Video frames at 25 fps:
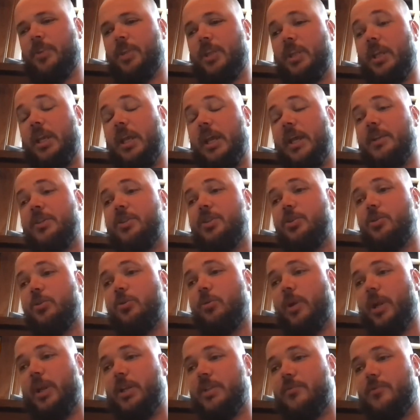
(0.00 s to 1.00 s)
He had two
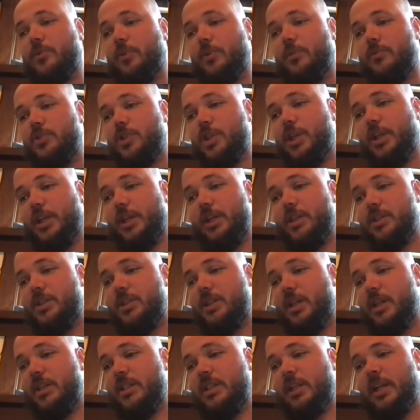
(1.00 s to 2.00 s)
crates full of chickens.
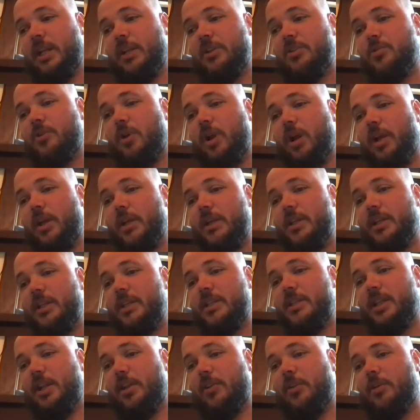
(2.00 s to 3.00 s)
I said I'd try and
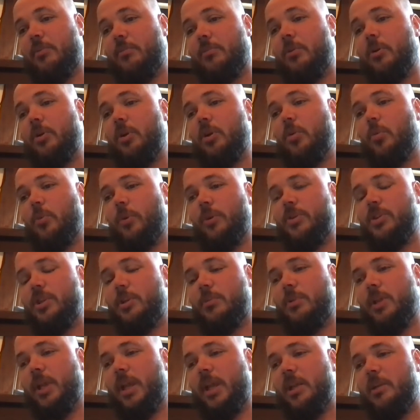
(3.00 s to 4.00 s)
did sell them, with
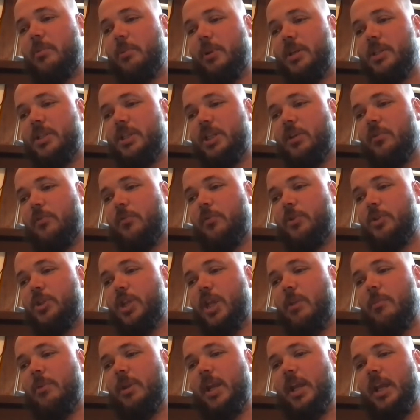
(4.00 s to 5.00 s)
some gain to myself, which
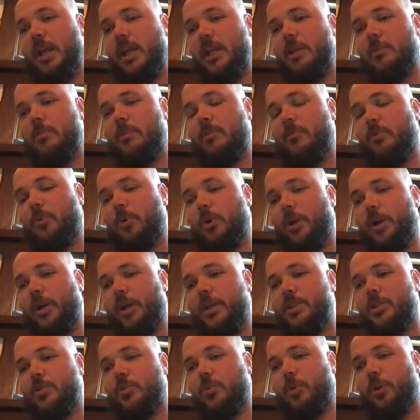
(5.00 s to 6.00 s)
came in handy before I
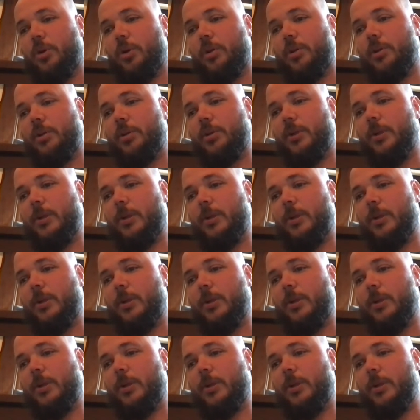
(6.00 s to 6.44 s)
got to work.